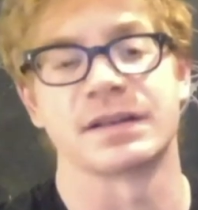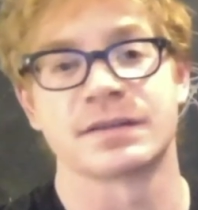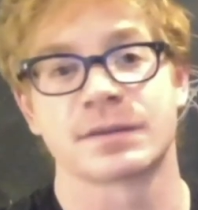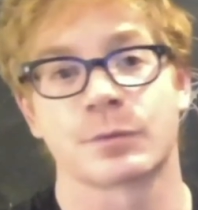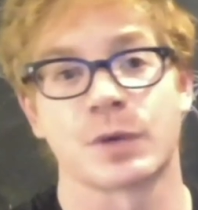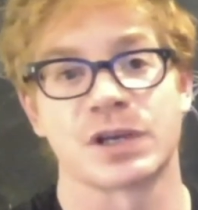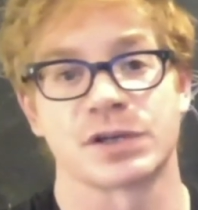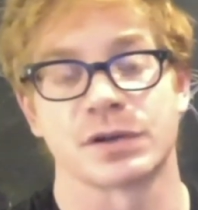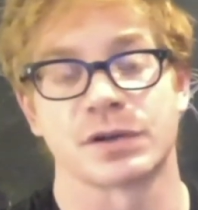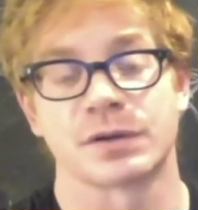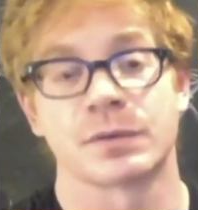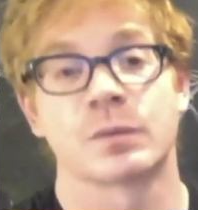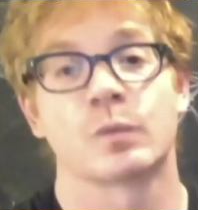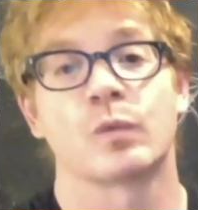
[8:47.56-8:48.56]

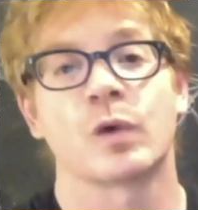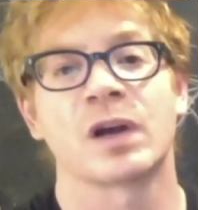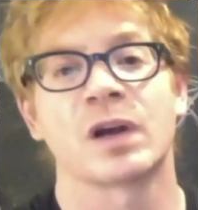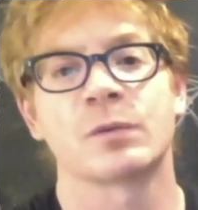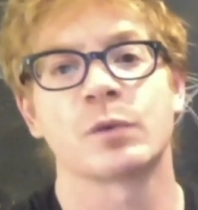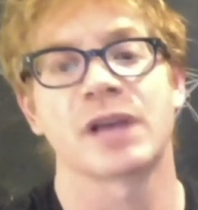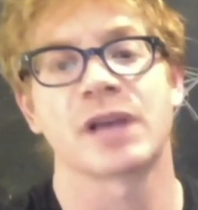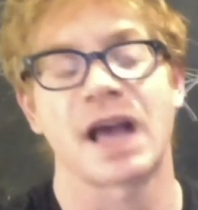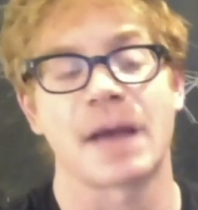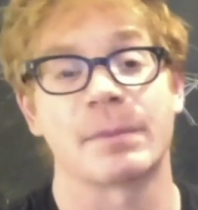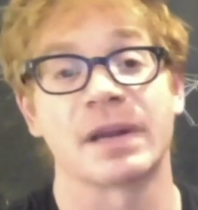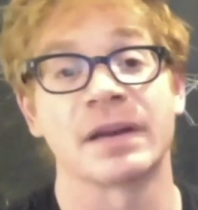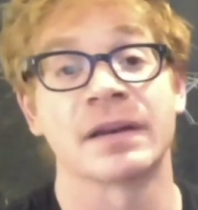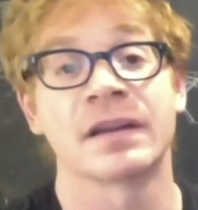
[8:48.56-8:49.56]
question. What would
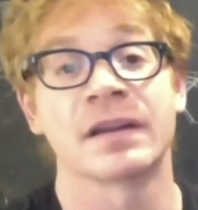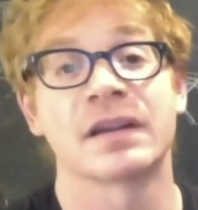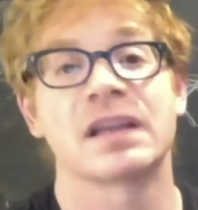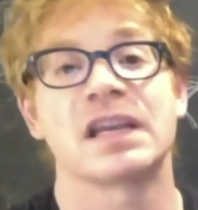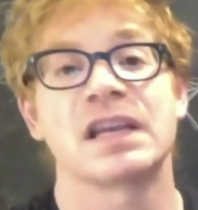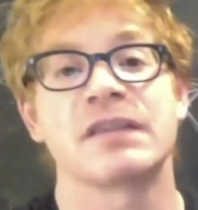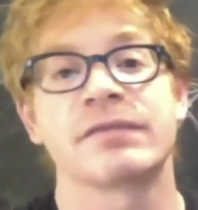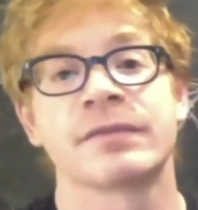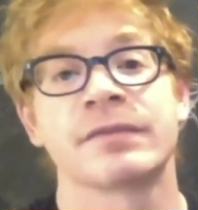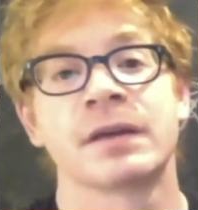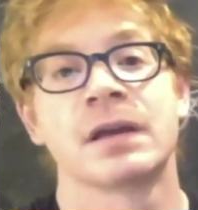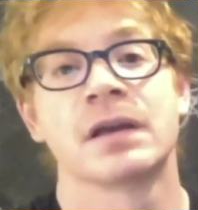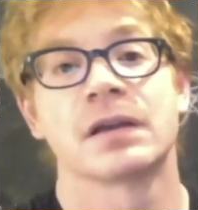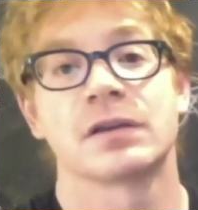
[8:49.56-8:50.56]
happen if
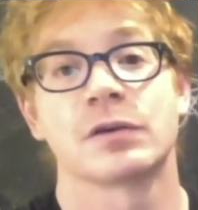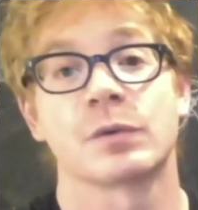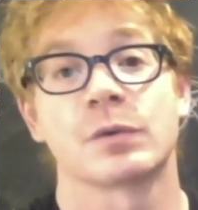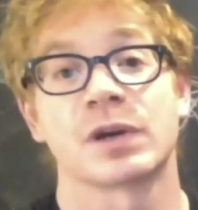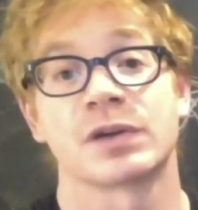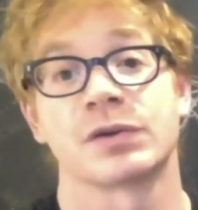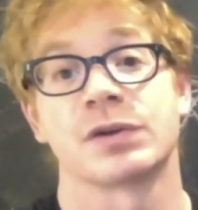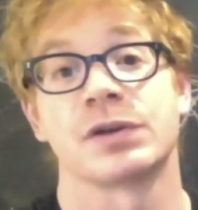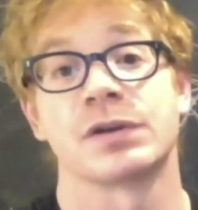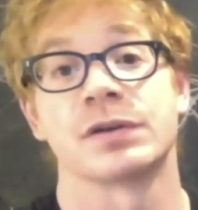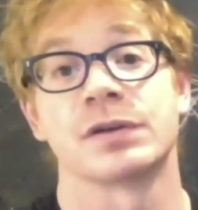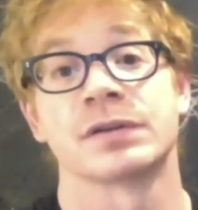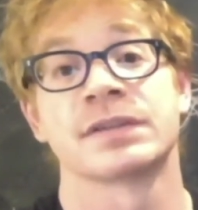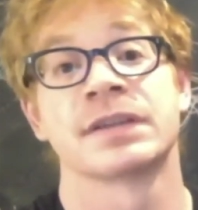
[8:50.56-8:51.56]
you were to
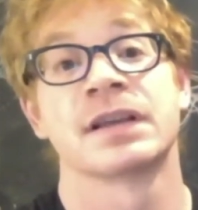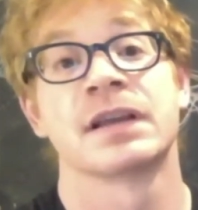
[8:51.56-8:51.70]
use